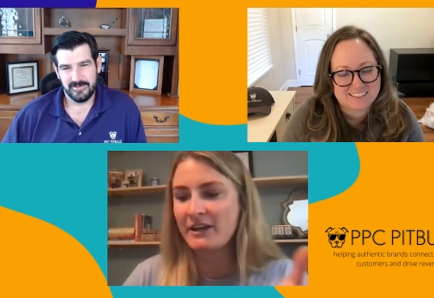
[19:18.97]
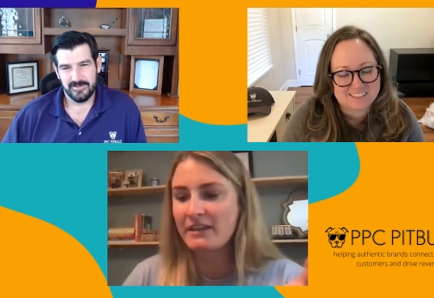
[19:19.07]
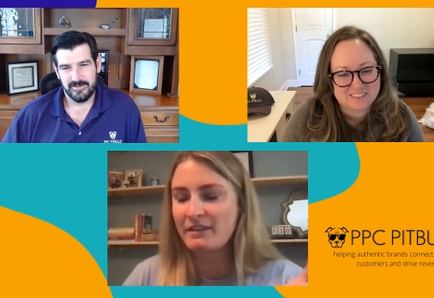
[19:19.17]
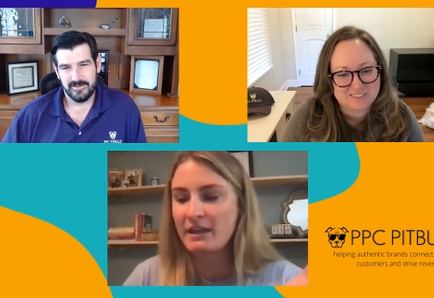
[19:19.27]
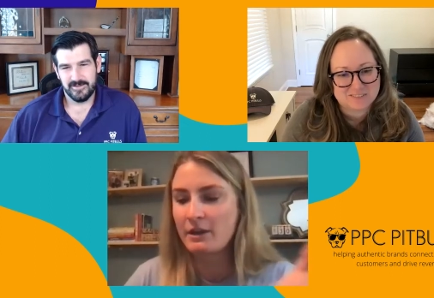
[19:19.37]
Speaker 1: I
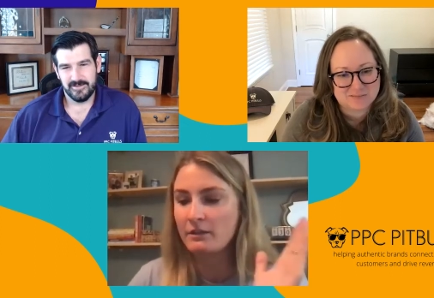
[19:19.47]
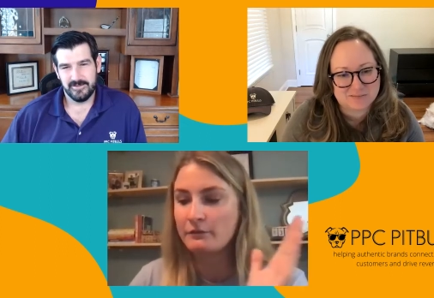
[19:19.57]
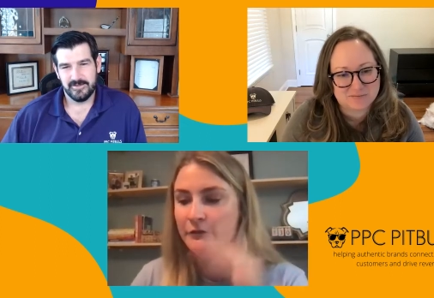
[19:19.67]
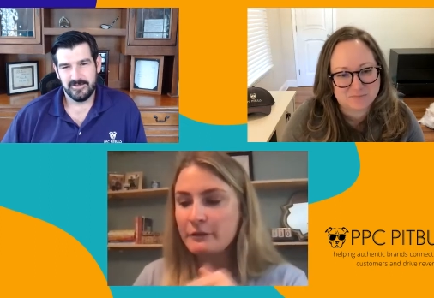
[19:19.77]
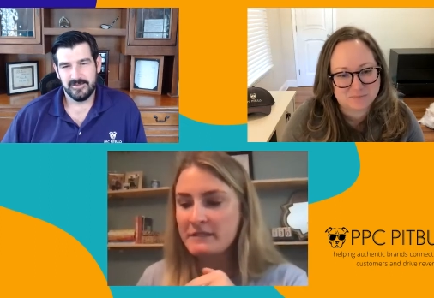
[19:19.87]
think on the
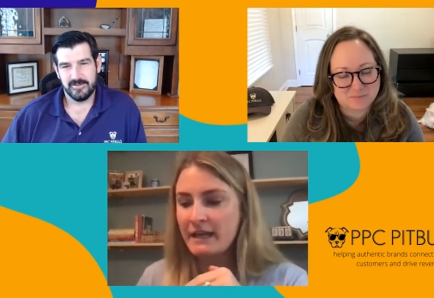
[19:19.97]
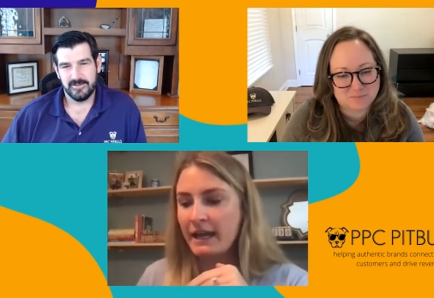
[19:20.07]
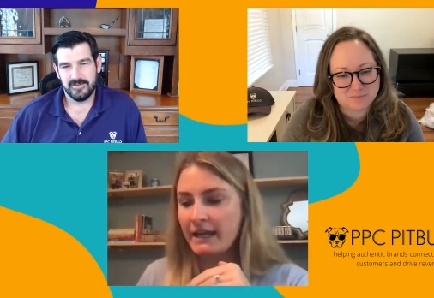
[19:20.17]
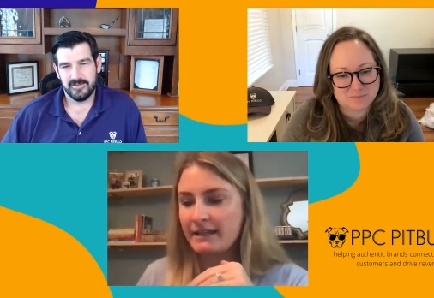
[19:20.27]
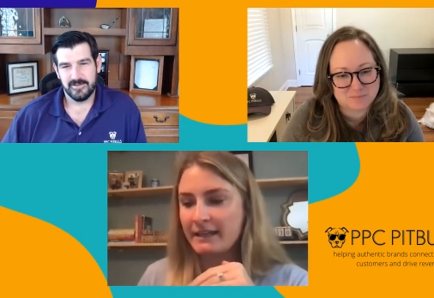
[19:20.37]
flip
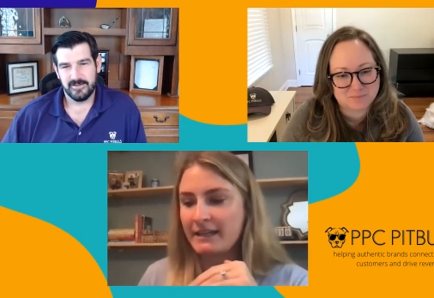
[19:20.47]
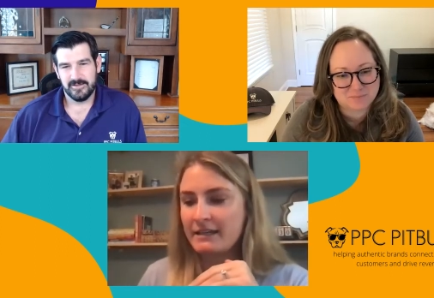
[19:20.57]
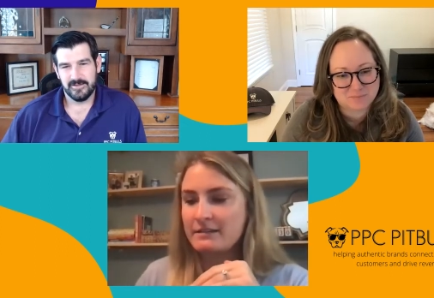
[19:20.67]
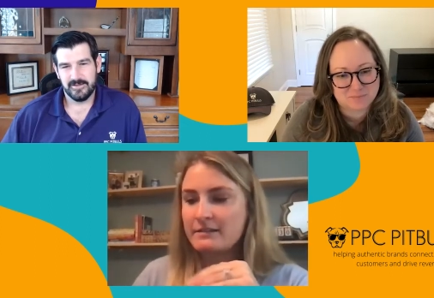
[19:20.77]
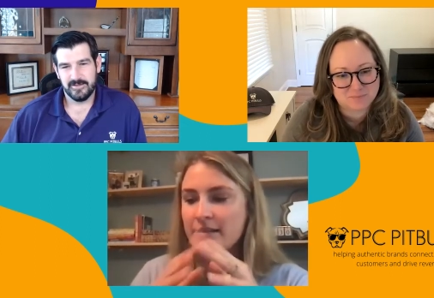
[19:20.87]
side
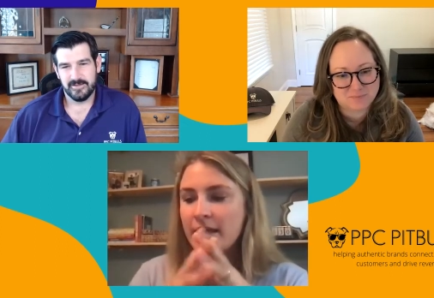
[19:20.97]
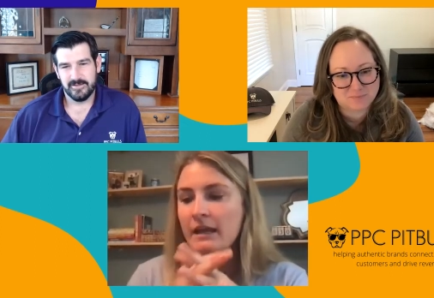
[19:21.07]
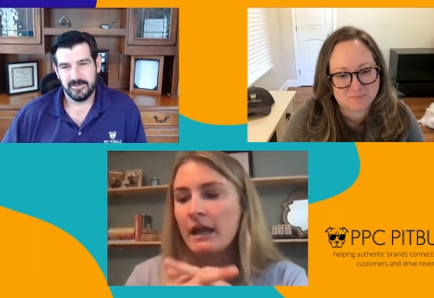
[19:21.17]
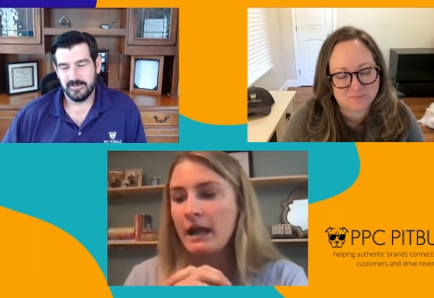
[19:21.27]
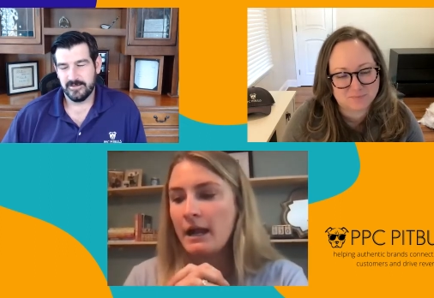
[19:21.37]
is
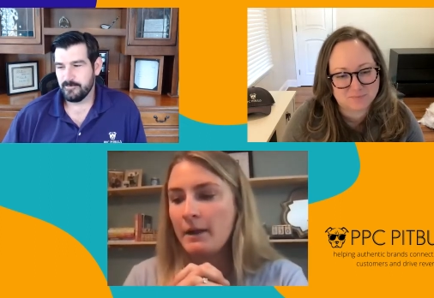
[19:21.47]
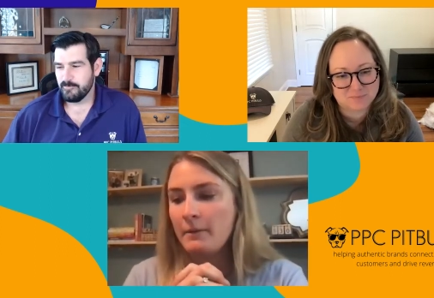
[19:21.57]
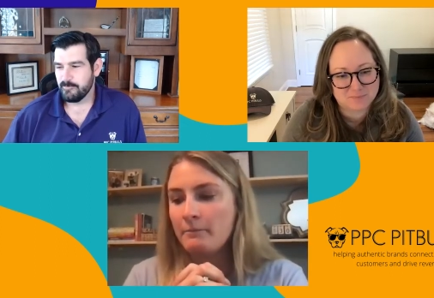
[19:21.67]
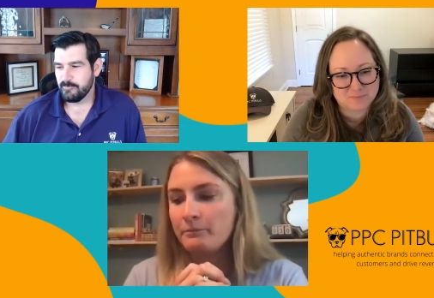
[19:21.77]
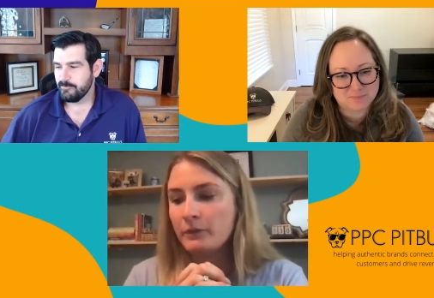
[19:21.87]

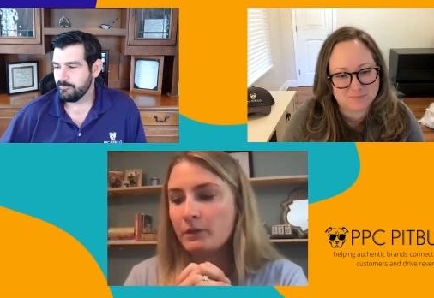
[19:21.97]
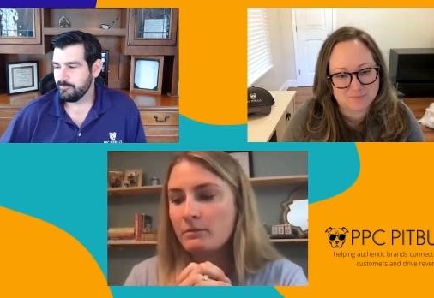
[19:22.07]
um,